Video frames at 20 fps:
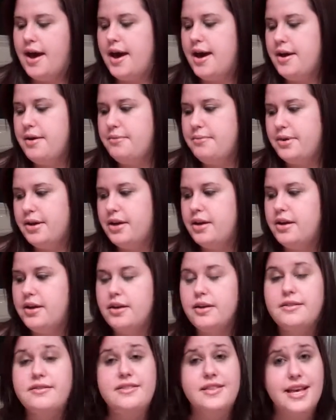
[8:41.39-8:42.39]
Um,
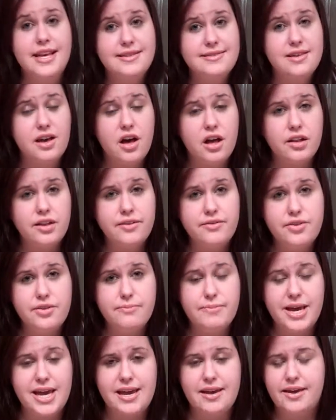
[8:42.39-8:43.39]
so that's all of
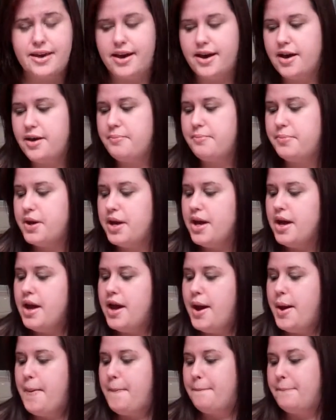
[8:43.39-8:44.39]
the makeup,
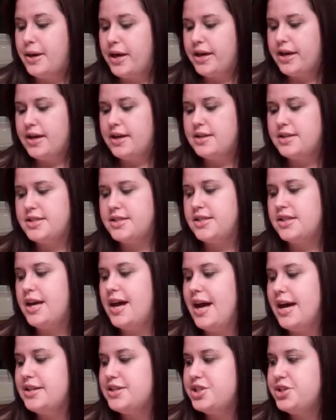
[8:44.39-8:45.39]
but
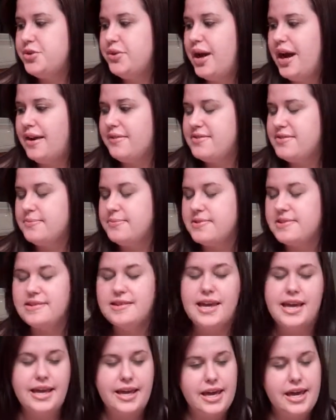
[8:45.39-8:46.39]
I do have some
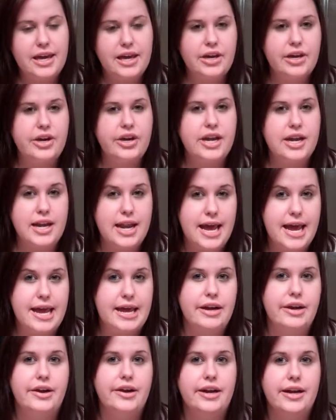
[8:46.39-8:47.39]
skincare and
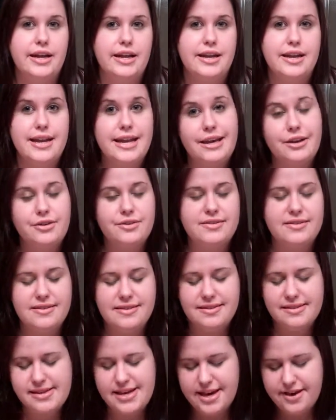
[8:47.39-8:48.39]
hair and nails
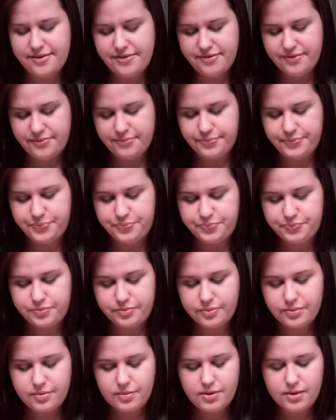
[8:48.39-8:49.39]
and stuff.
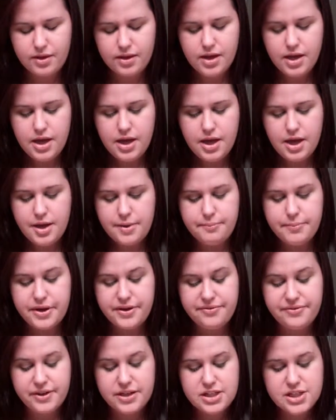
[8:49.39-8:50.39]

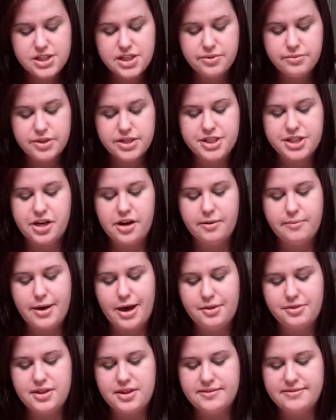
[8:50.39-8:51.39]
But first I want to talk
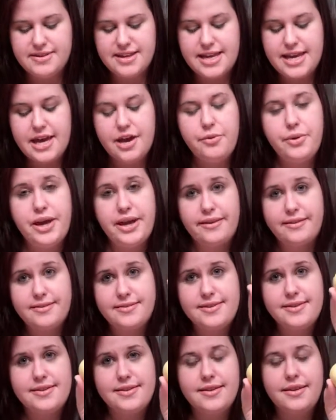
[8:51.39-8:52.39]
about this
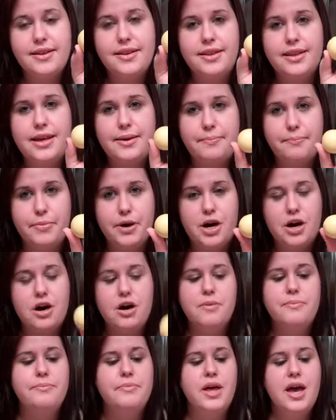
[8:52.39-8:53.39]
EOS lip
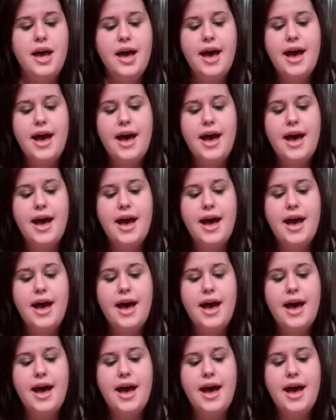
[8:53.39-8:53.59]
balm.